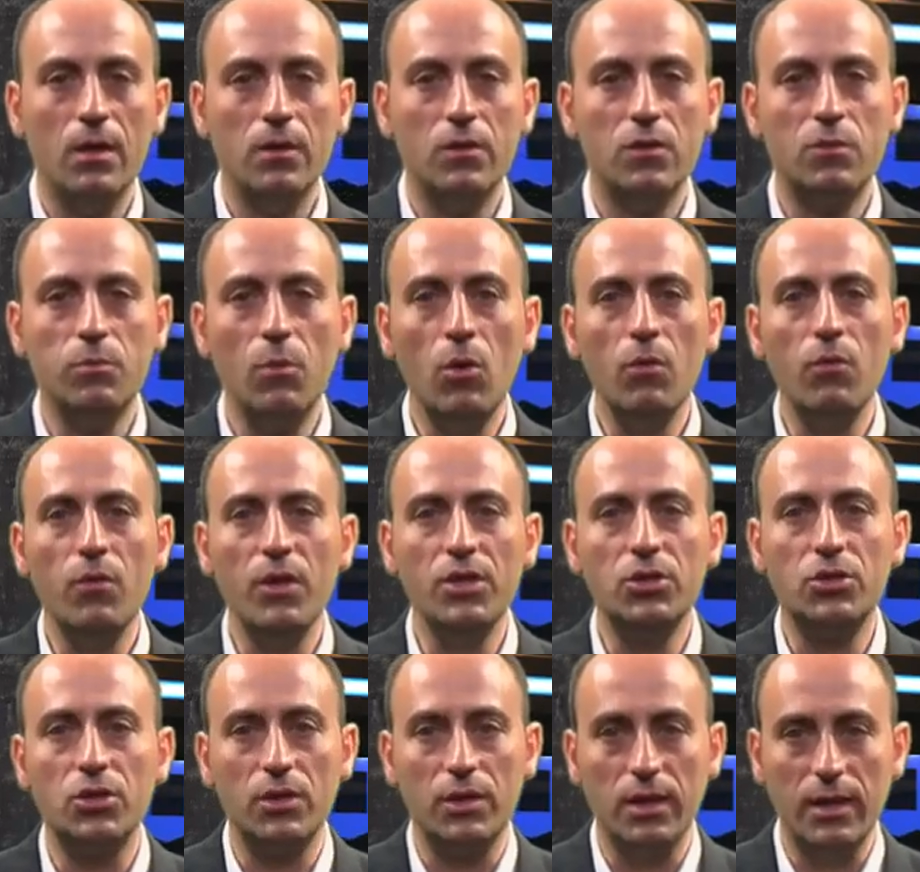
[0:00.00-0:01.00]
The small
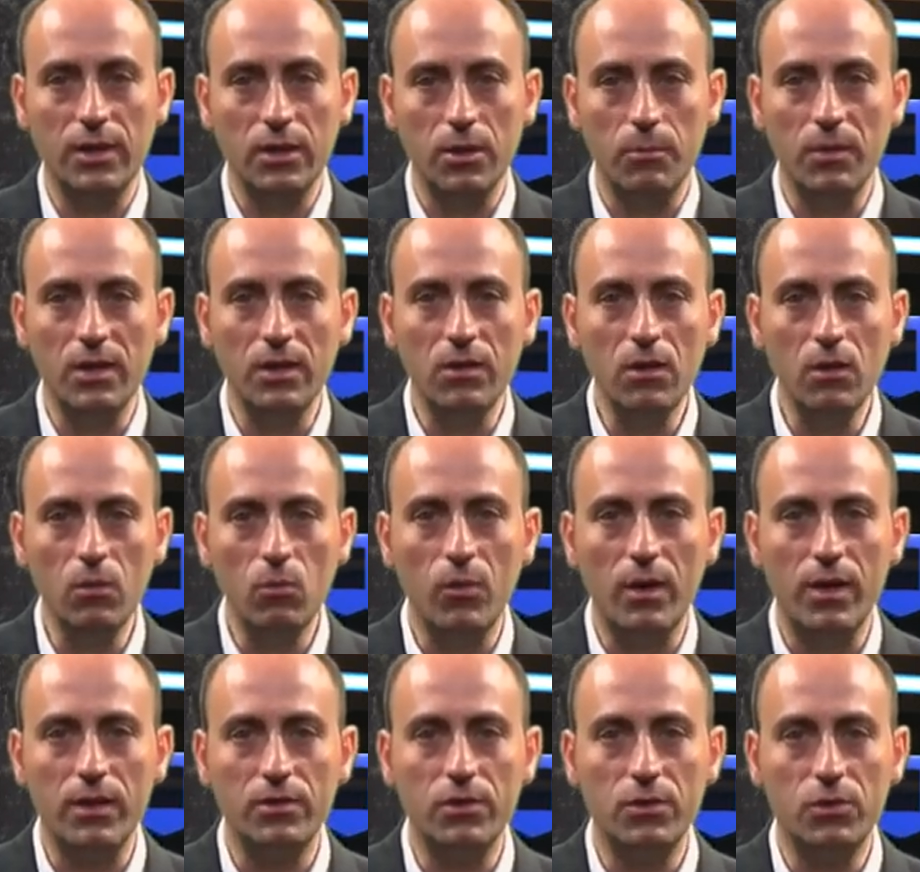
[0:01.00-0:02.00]
region in the middle,
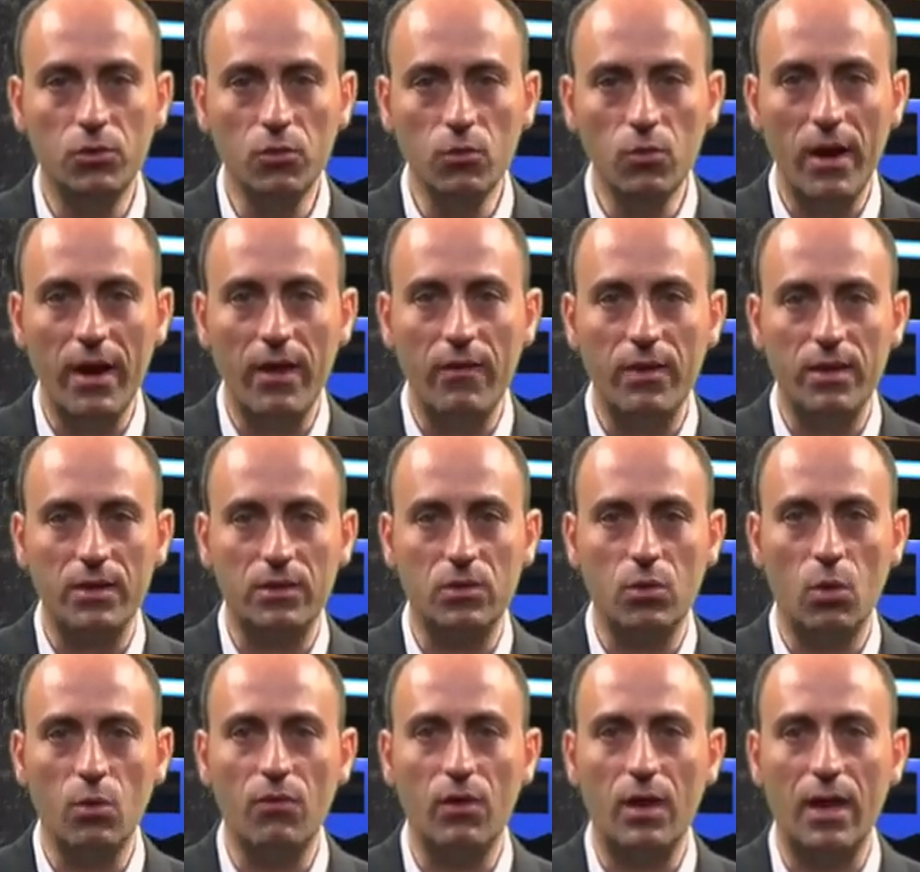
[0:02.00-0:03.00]
where the two
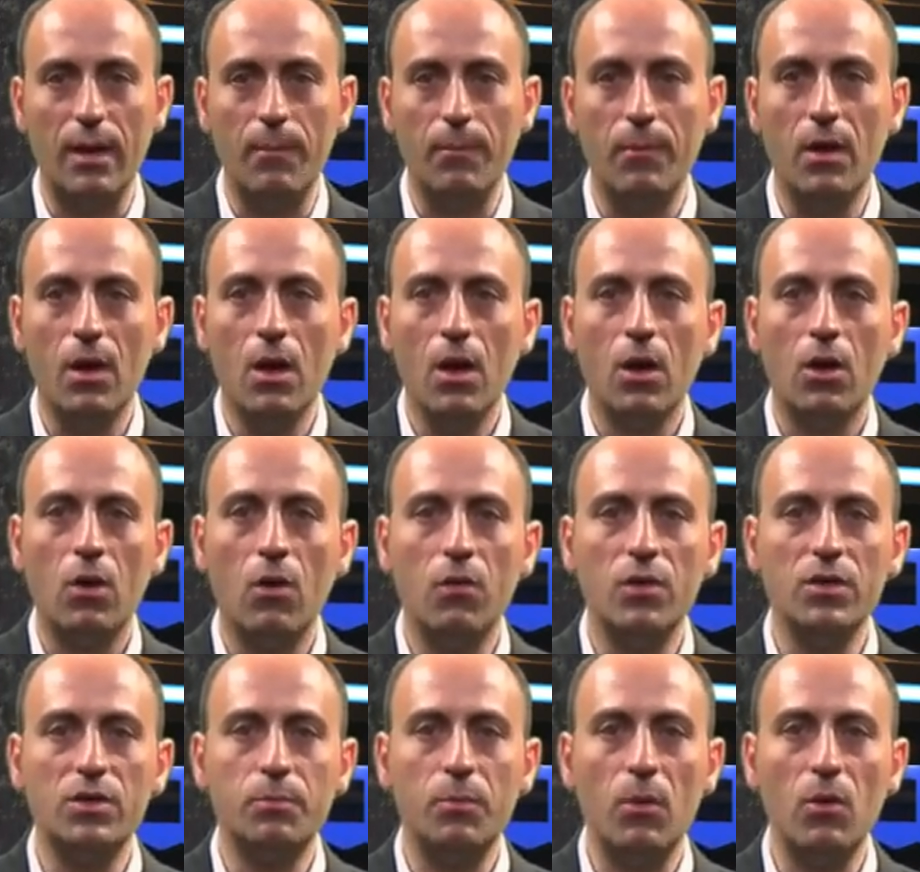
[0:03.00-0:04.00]
areas overlap,
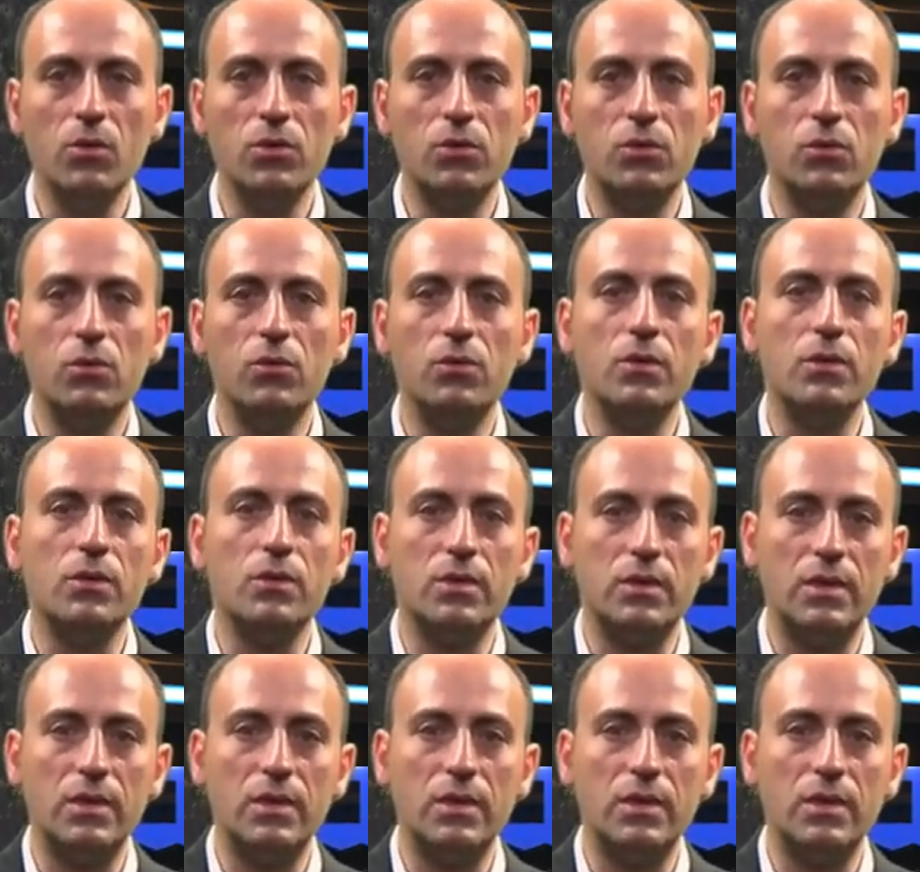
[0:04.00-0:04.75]
corresponds to the